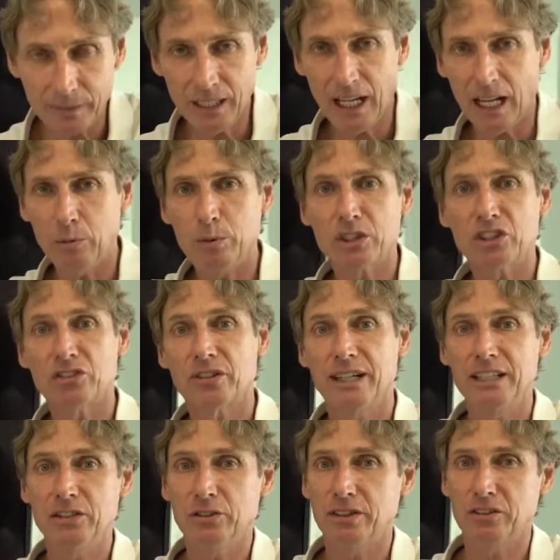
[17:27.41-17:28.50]
I will try
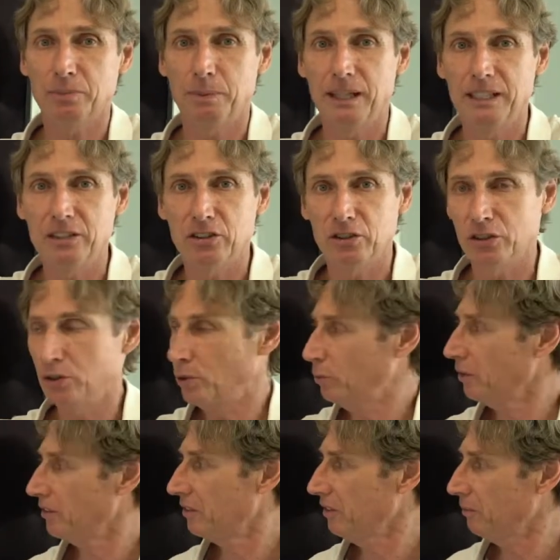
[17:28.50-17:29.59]
to explain it to you
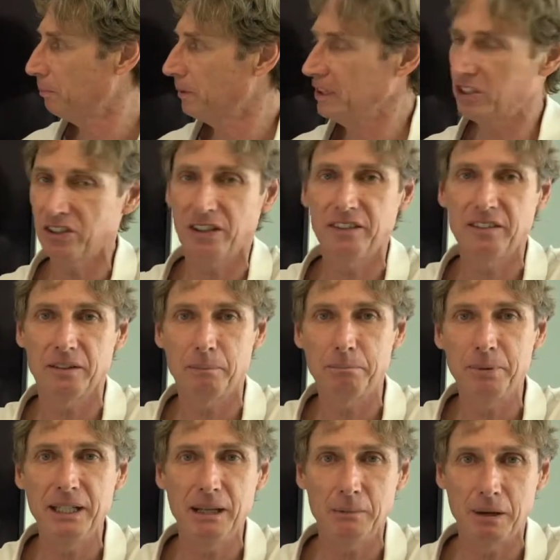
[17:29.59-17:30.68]
with this bridge. It's a
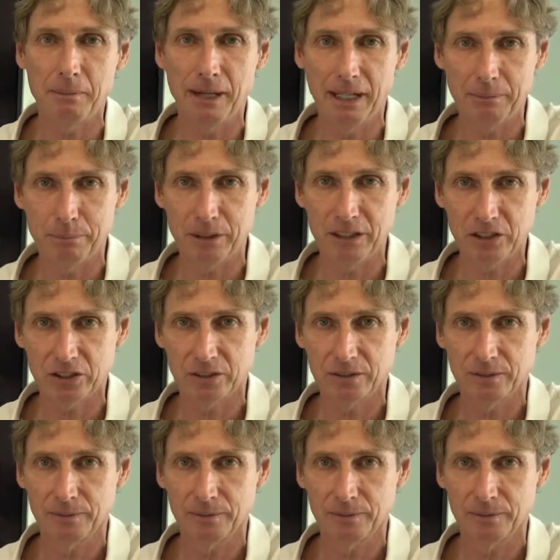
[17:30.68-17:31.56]
PMMA bridge,